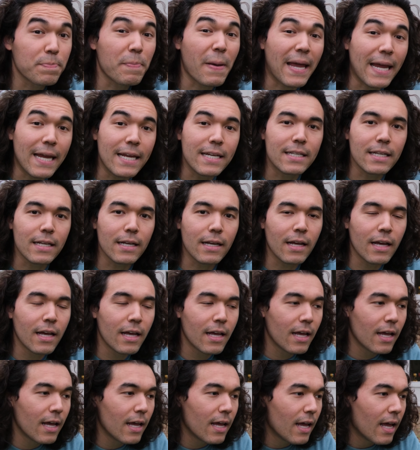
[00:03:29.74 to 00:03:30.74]
painted,
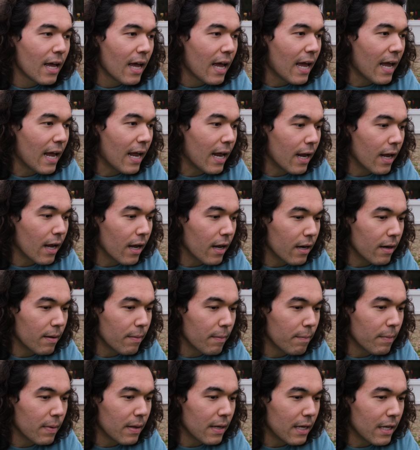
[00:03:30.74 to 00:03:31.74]
and
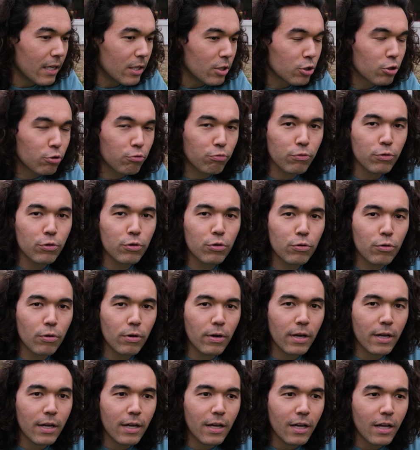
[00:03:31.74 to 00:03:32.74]
in true,
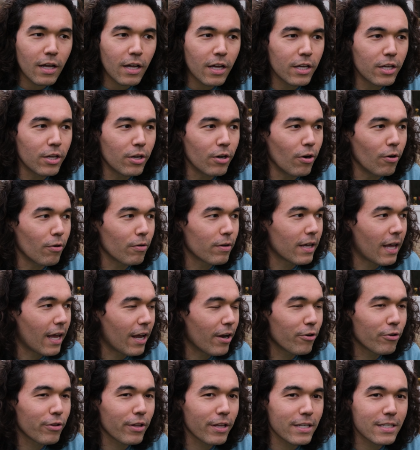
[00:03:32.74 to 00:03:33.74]

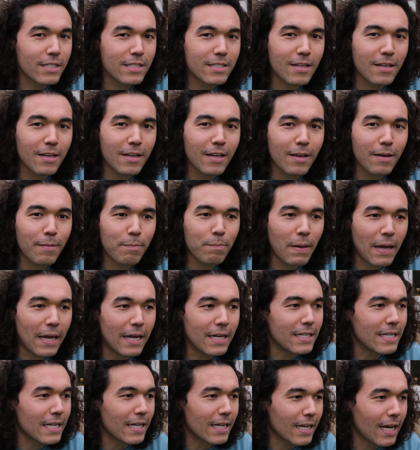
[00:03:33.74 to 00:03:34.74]
careless
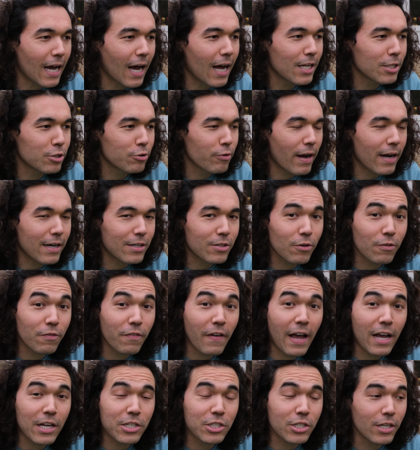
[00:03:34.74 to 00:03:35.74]
painting contractor
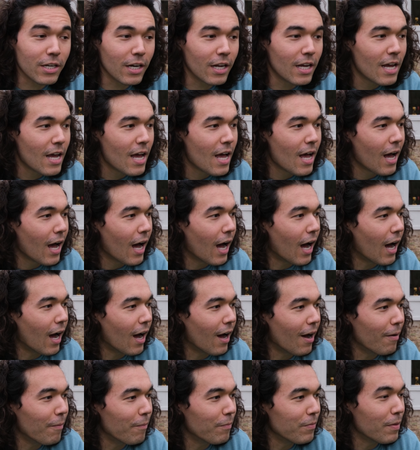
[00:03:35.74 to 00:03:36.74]
fashion,
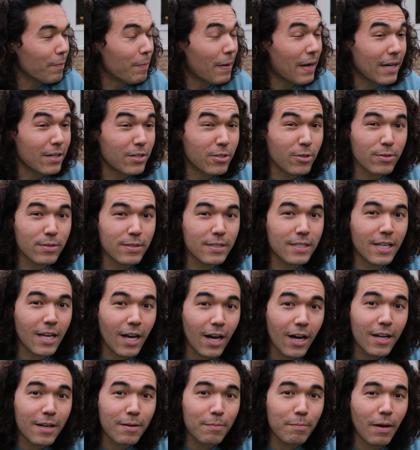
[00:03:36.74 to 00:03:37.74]
the painters
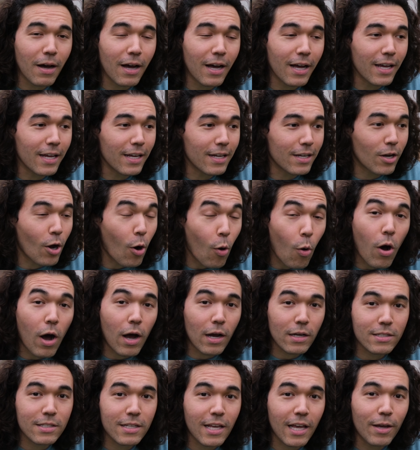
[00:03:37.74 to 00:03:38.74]
cut my
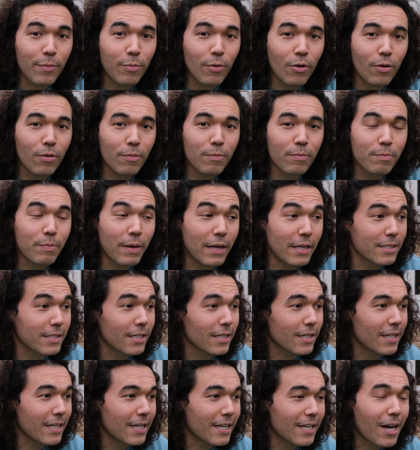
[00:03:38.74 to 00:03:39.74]
coax cable,
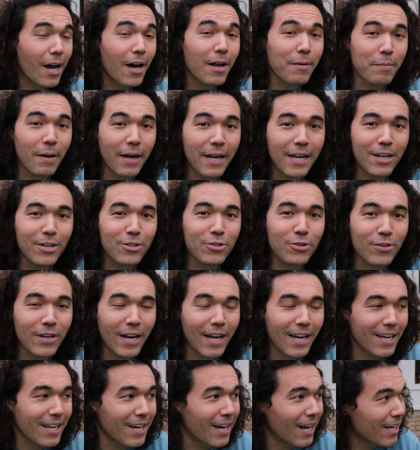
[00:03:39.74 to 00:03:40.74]
basically cut my
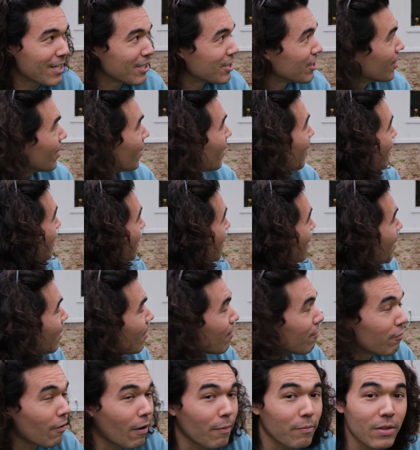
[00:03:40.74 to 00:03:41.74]
internet connection
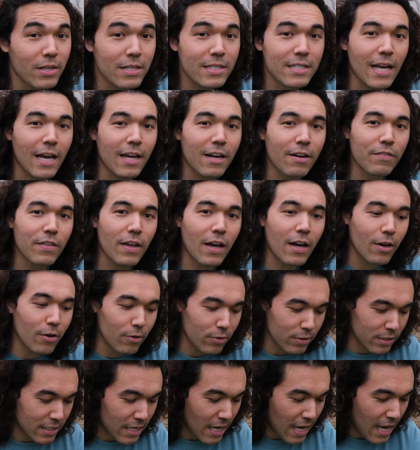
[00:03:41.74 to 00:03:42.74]
from the side of the
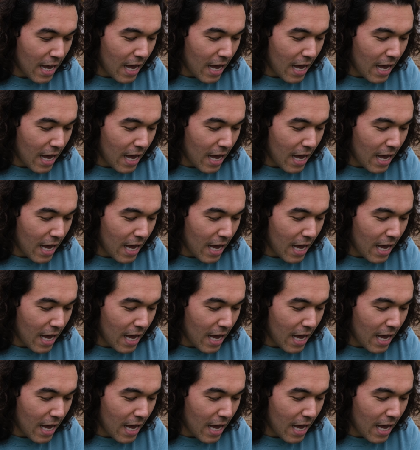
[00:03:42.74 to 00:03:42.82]
house.